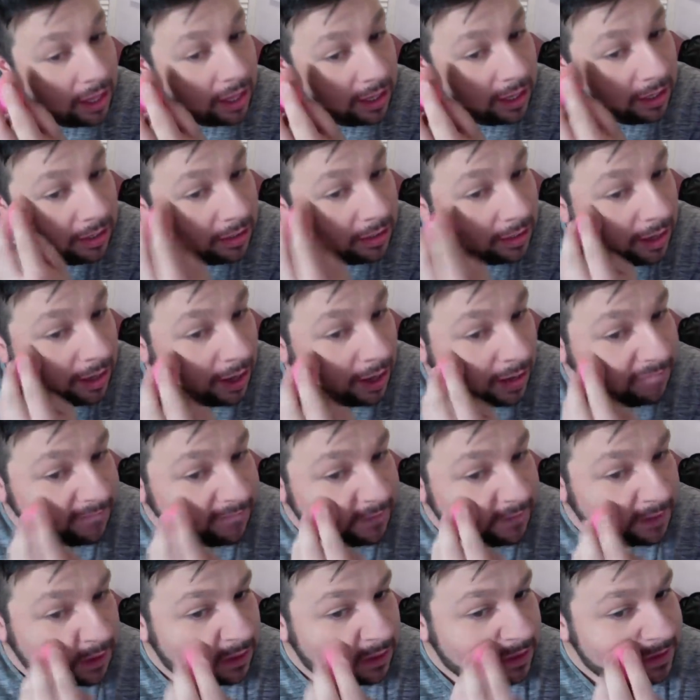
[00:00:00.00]
Okay, I
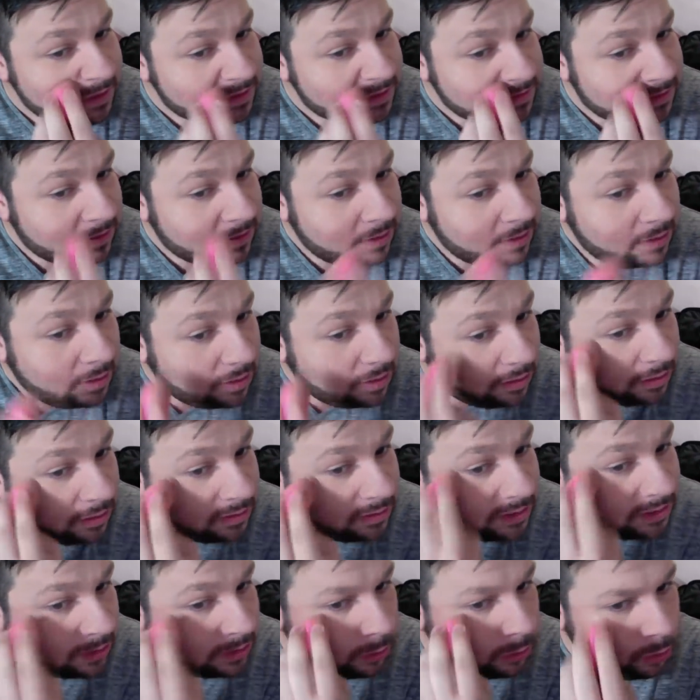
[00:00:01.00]
feel like this.
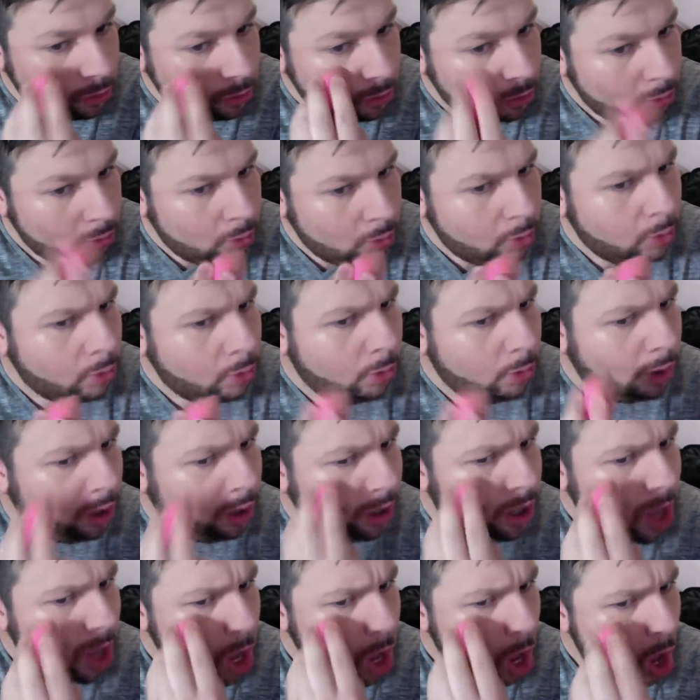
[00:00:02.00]
Ooh.